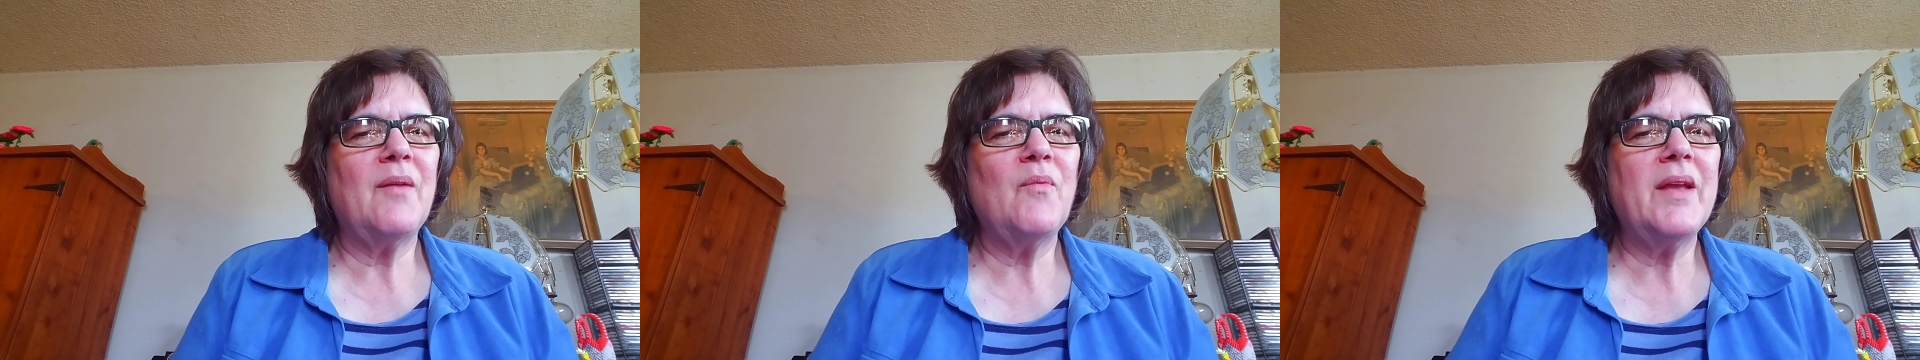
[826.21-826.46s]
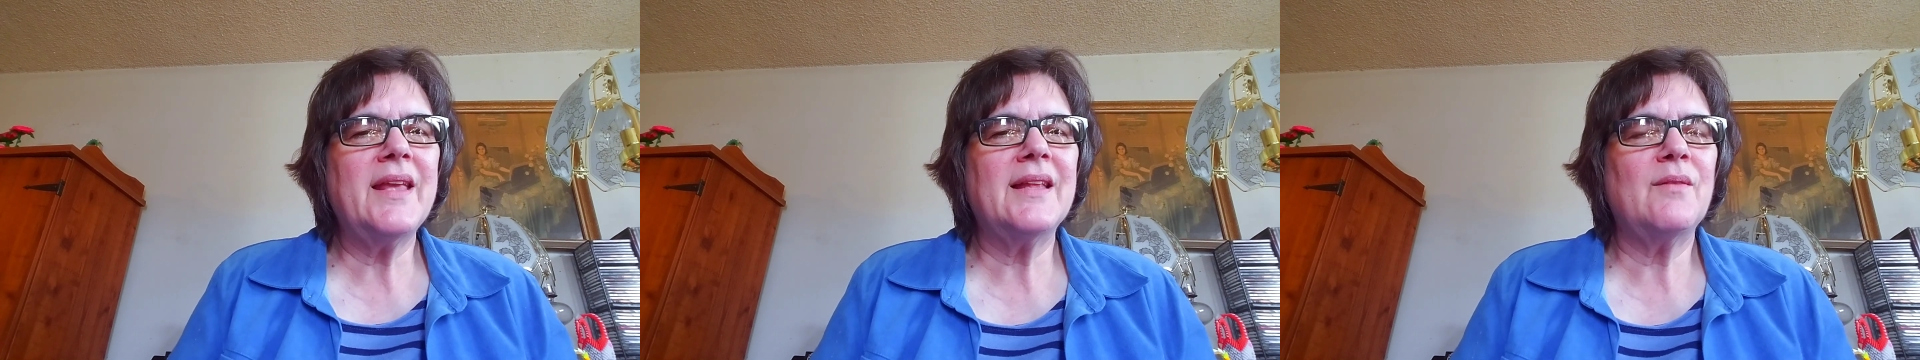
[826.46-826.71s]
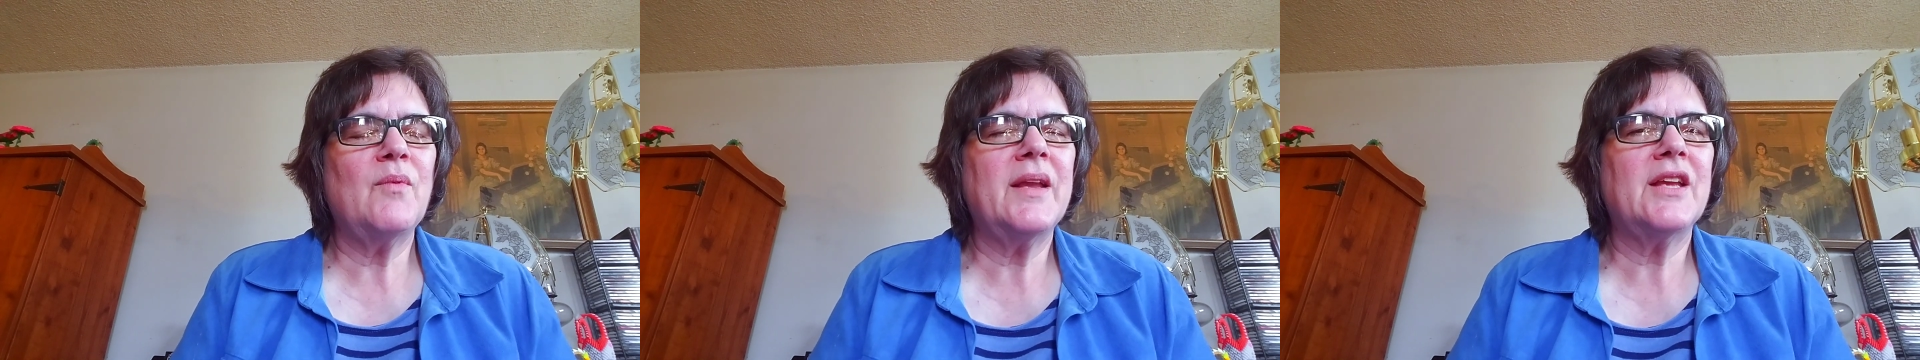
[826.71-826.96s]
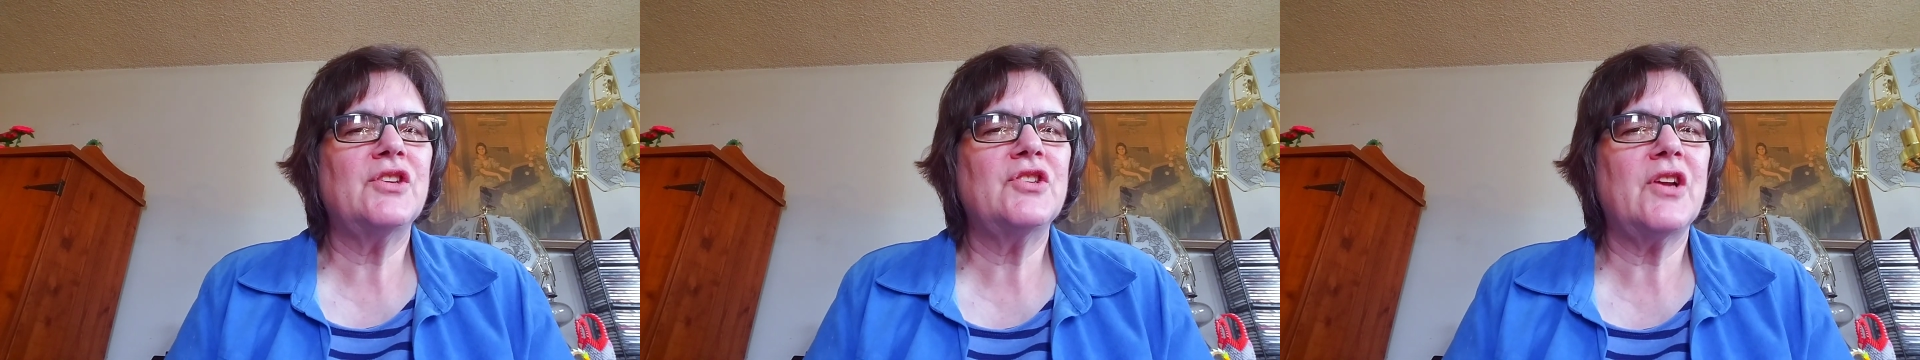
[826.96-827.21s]
we
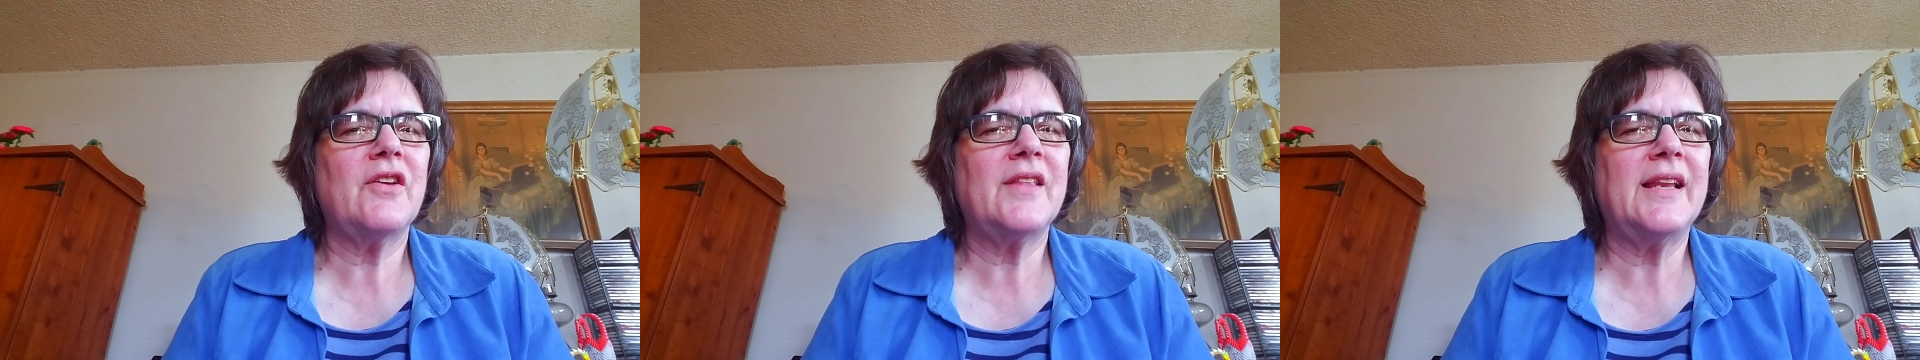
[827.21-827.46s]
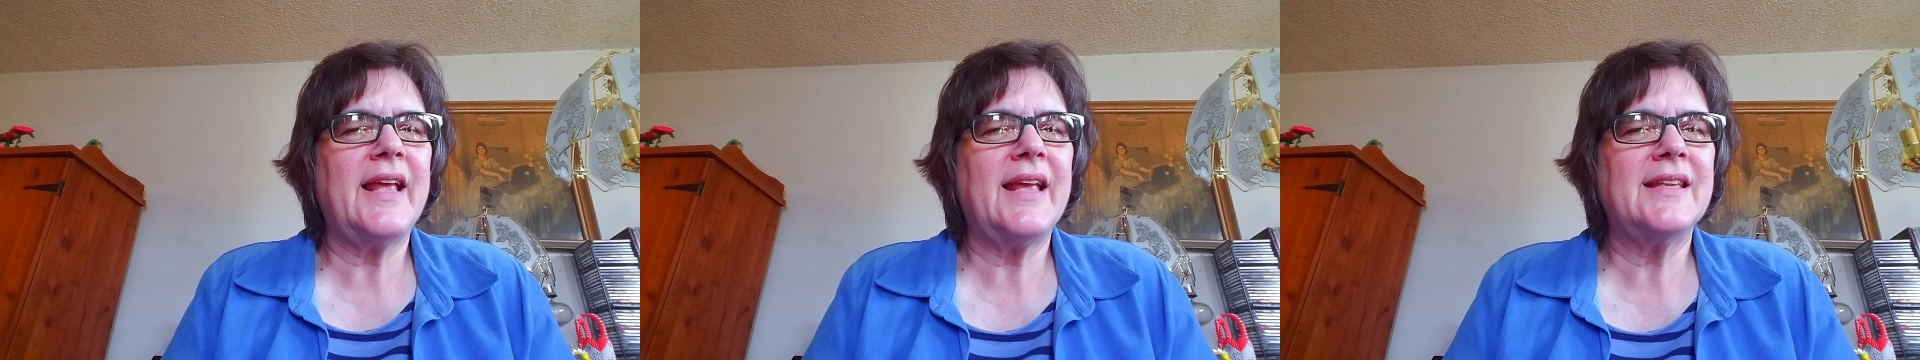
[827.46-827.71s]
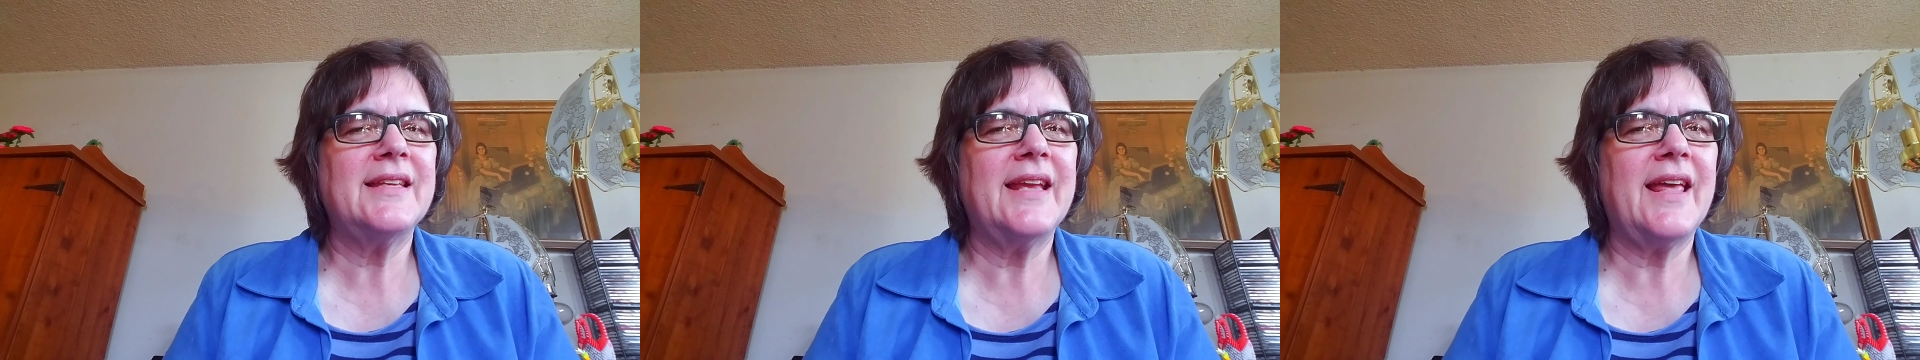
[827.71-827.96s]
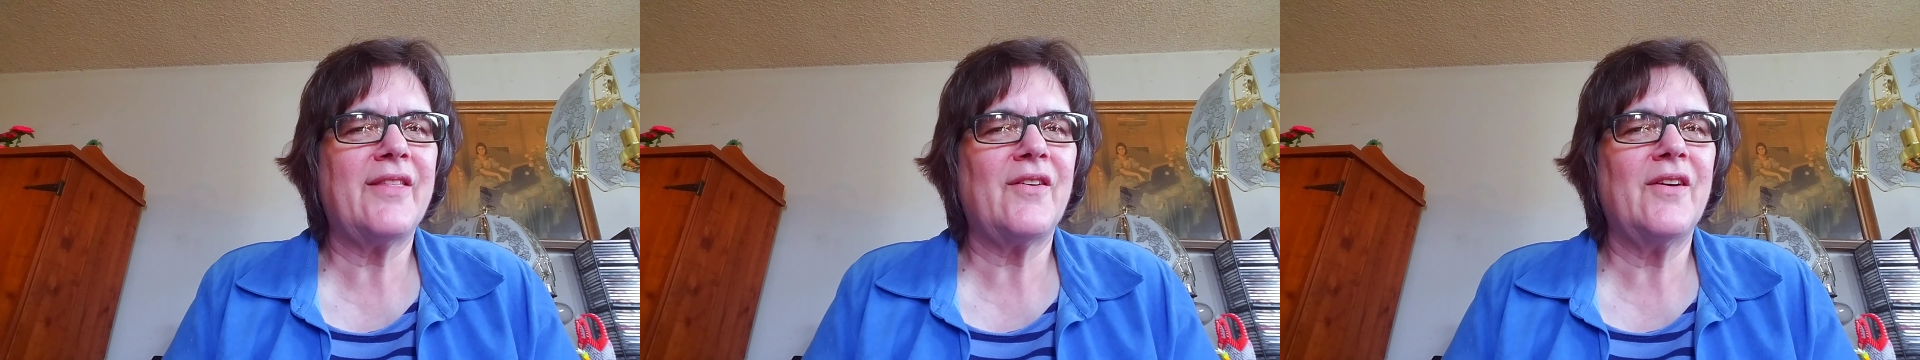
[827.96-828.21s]
can share the land
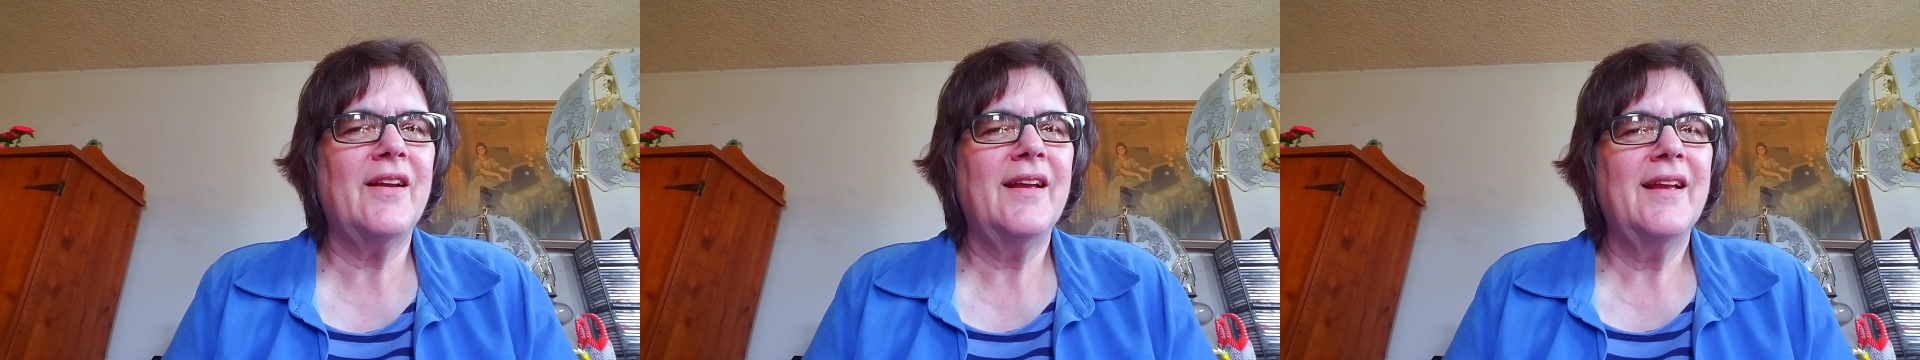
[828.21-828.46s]
together?